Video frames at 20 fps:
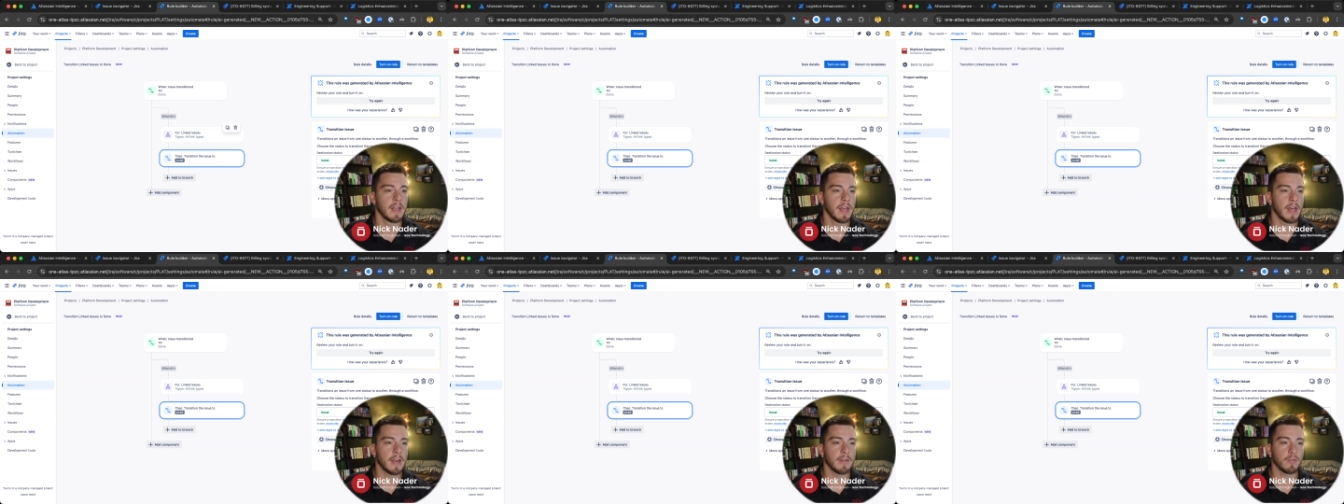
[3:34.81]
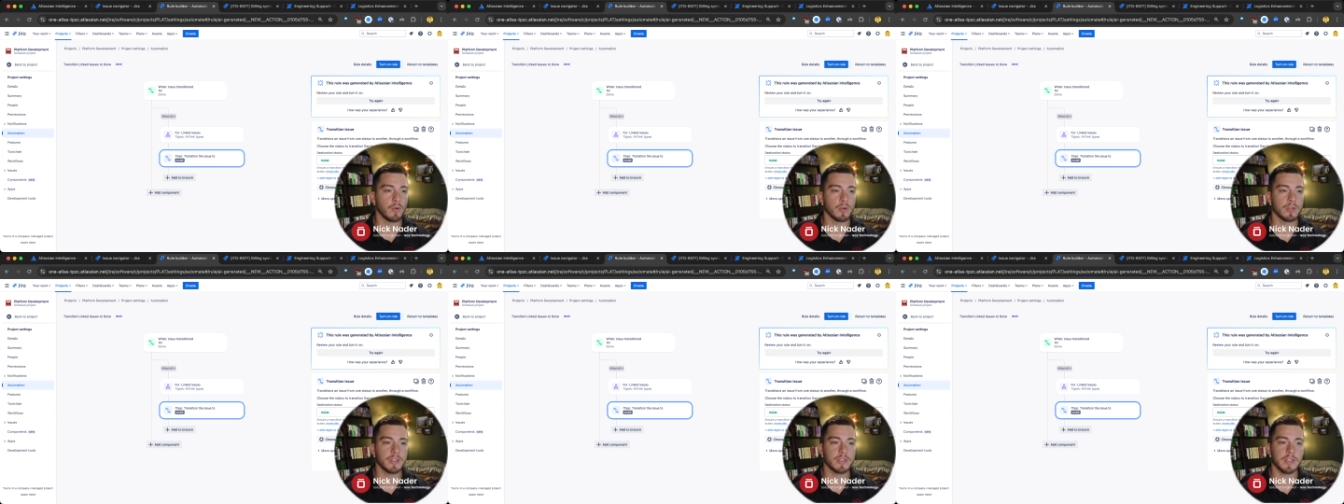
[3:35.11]
And of
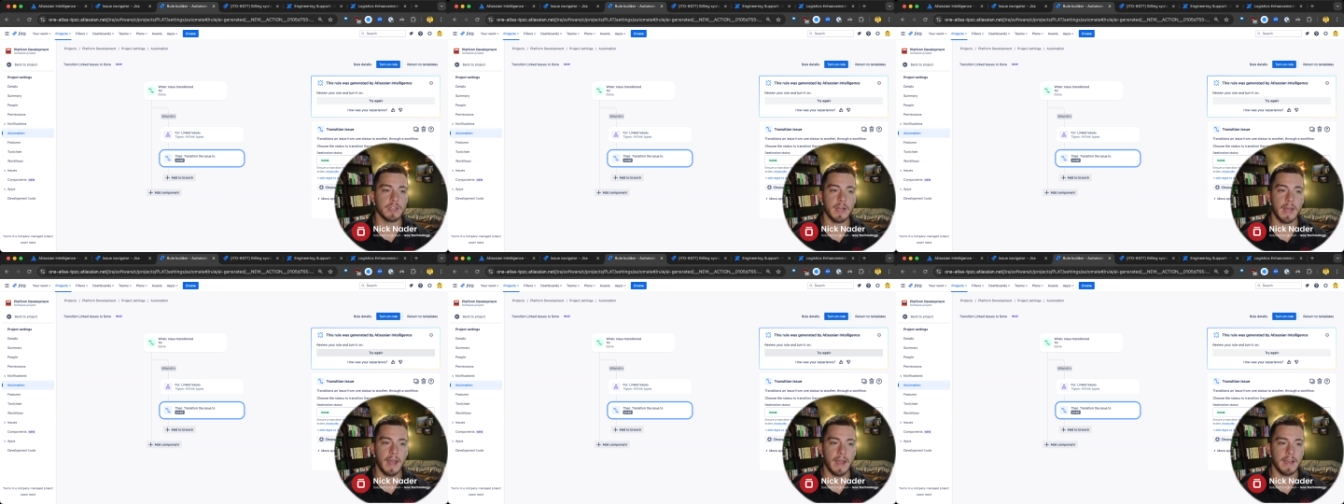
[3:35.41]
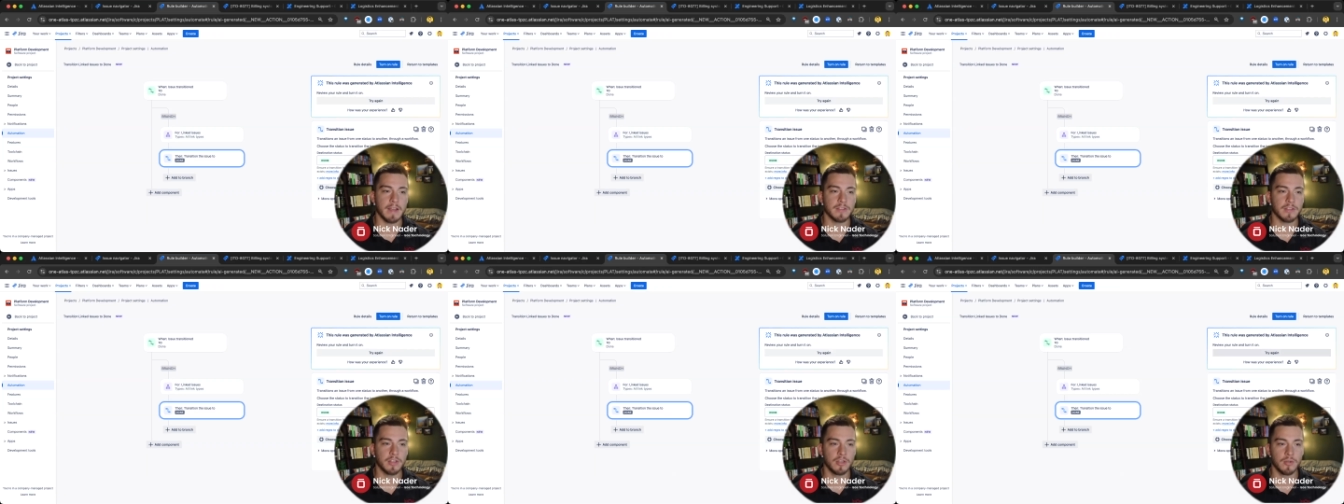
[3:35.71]
course, it's going to
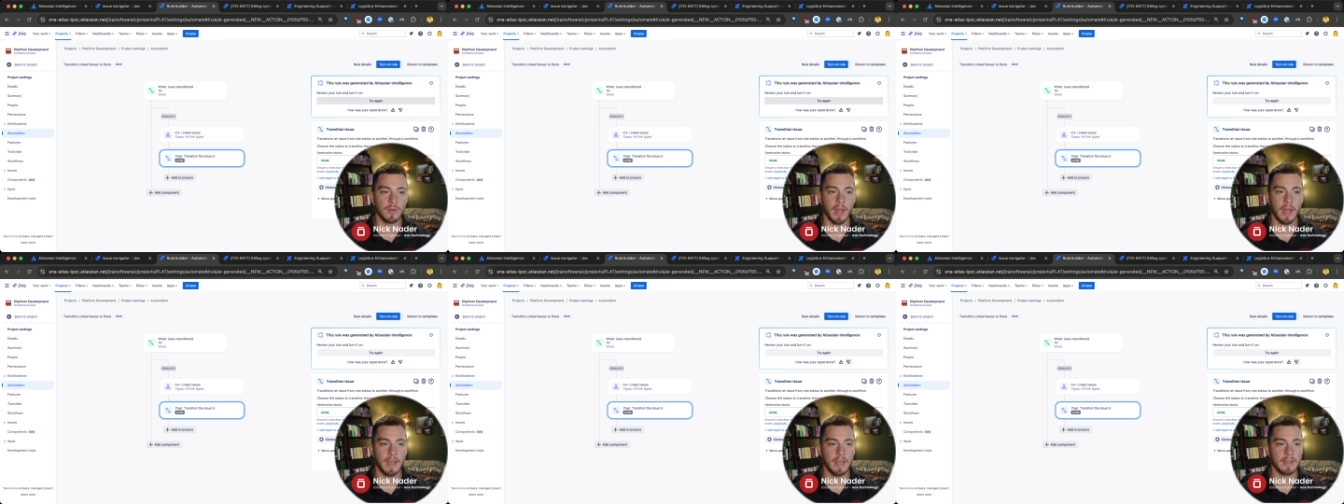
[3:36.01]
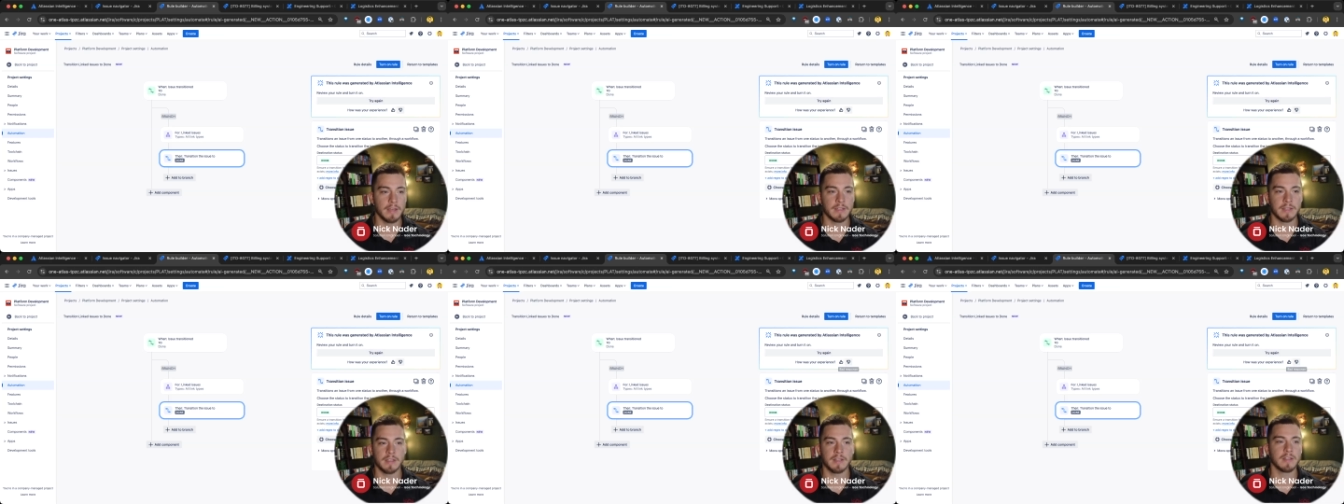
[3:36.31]
ask you, hey,
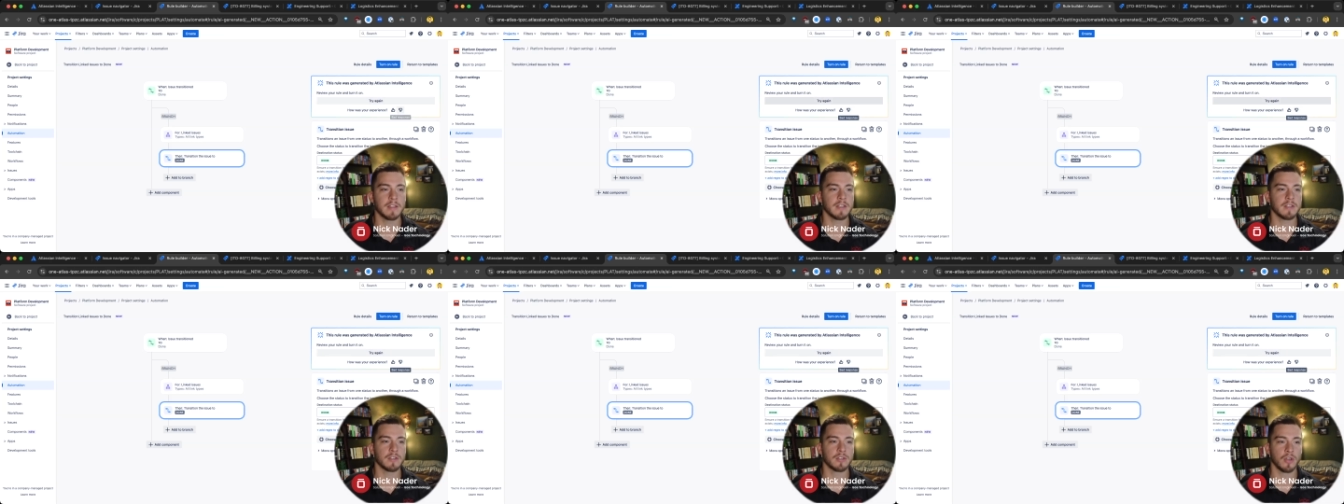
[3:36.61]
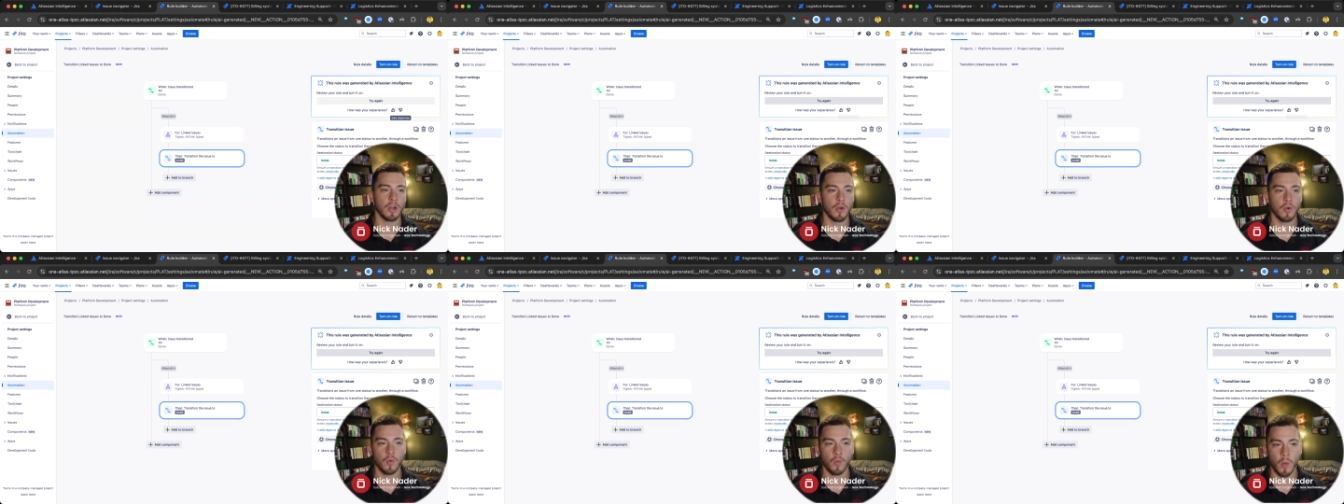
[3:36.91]
did this
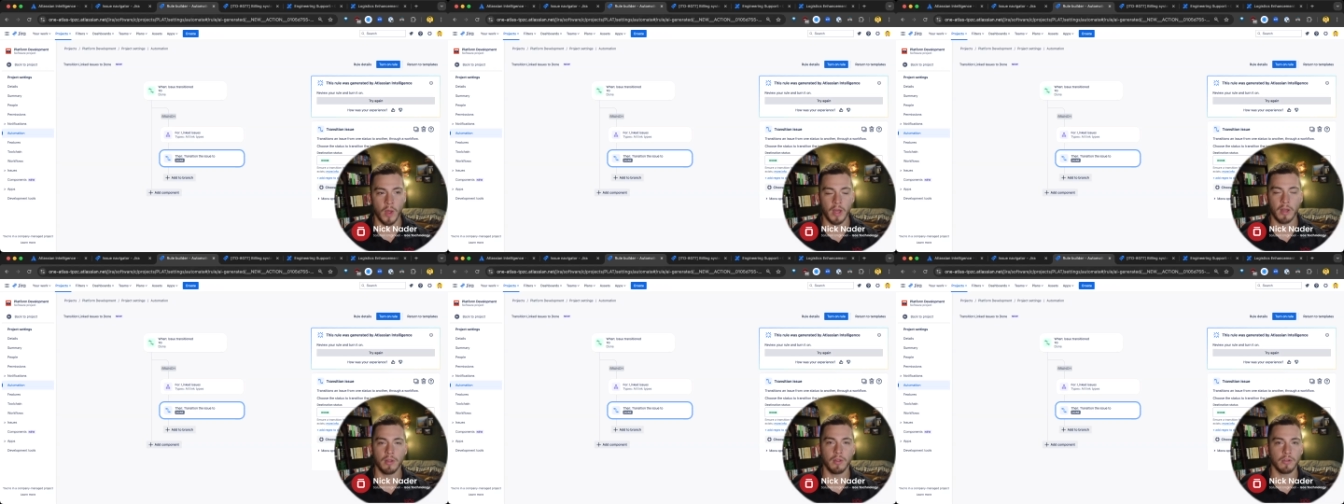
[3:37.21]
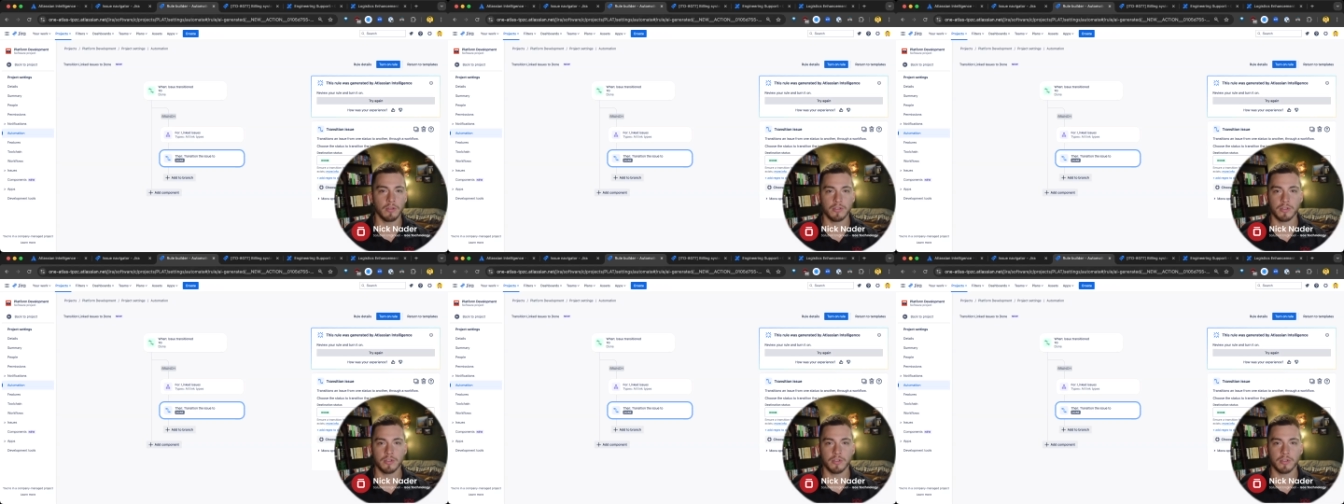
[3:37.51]
go well?